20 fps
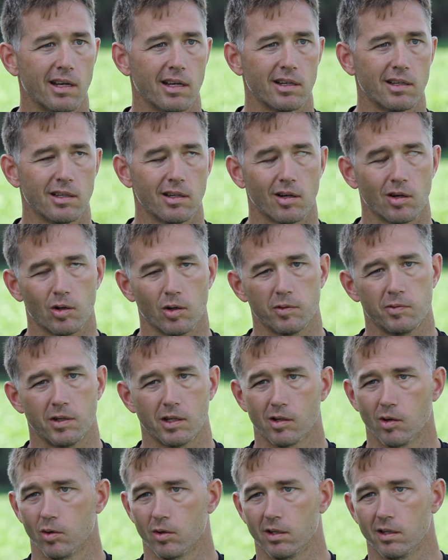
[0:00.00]
And you know, if
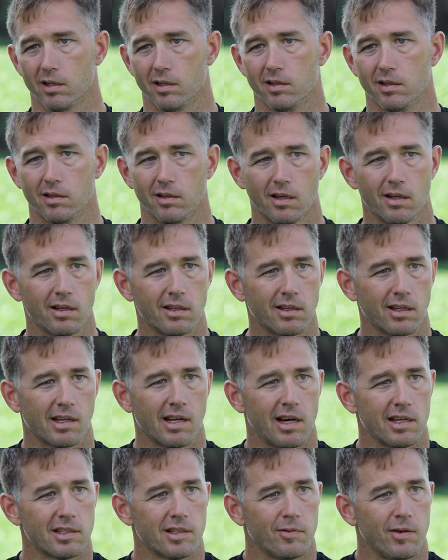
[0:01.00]
you go to the the
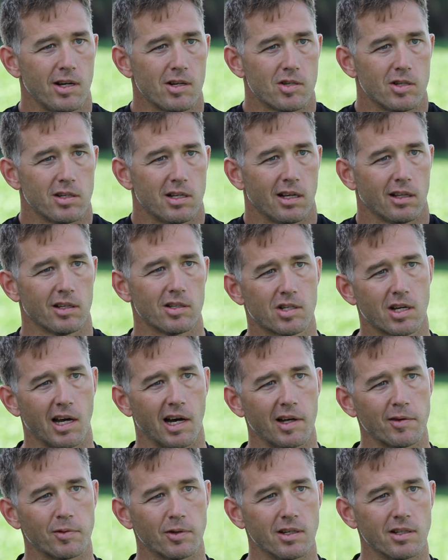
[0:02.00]
conservation tillage
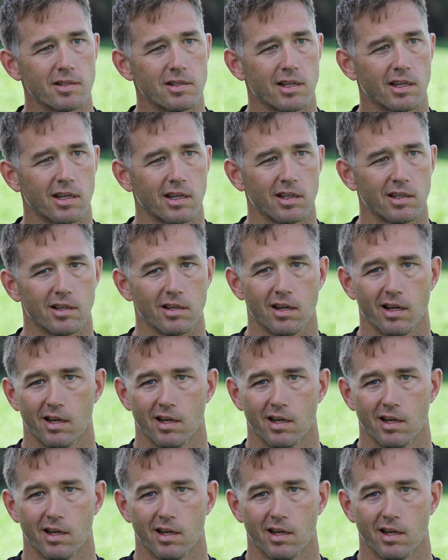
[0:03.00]
conference and